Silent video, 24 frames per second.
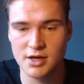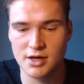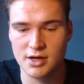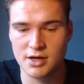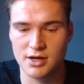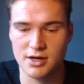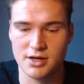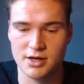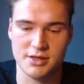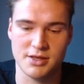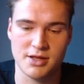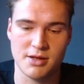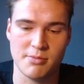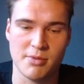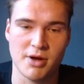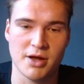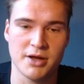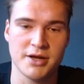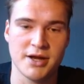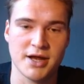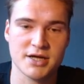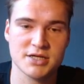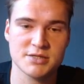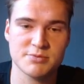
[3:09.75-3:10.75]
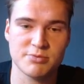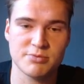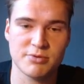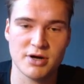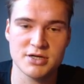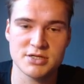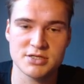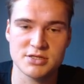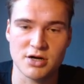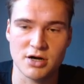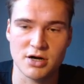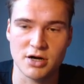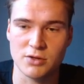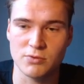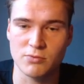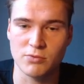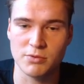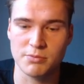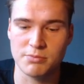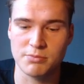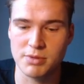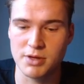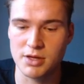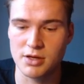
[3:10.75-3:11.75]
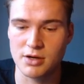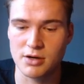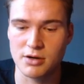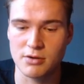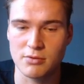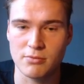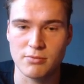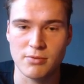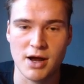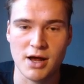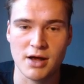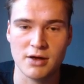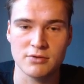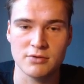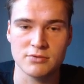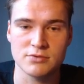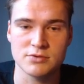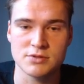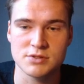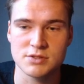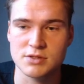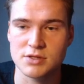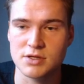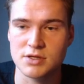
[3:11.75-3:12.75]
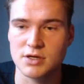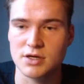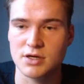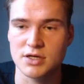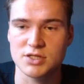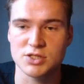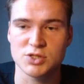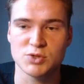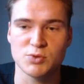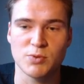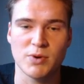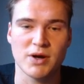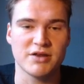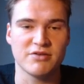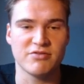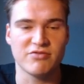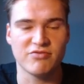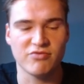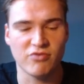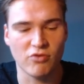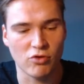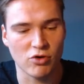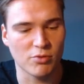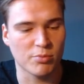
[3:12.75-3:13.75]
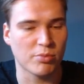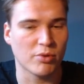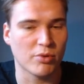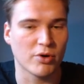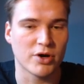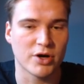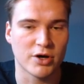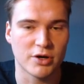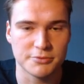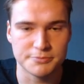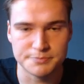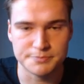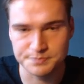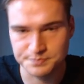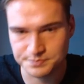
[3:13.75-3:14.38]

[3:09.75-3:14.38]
And then my next price target would be around uh, twenty-four point oh.